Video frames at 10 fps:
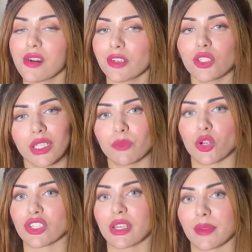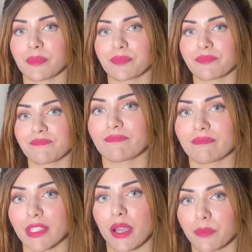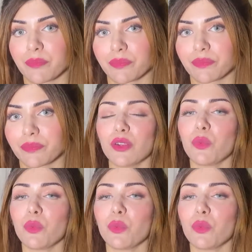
you need watch time. Yeah. And